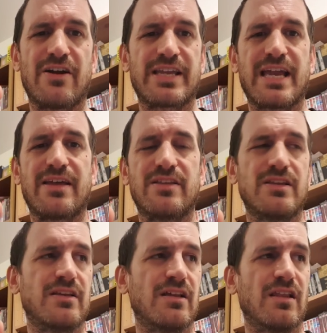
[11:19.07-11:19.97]
I get
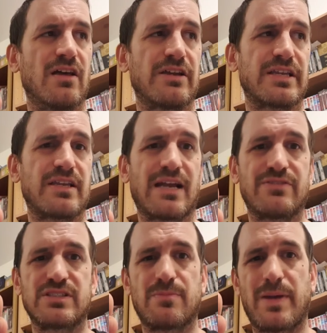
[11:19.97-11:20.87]
like
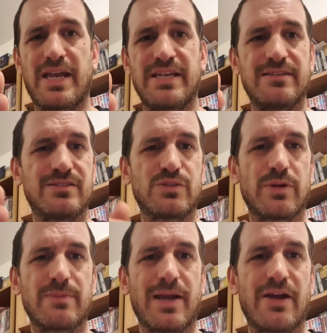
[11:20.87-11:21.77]
having to pay
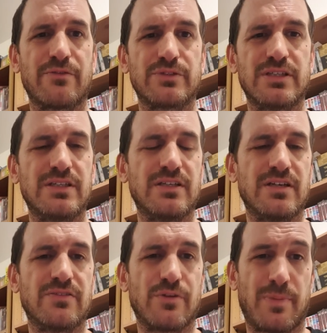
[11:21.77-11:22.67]
twenty pound
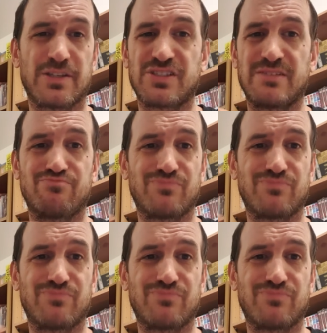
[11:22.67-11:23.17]
for a plushie.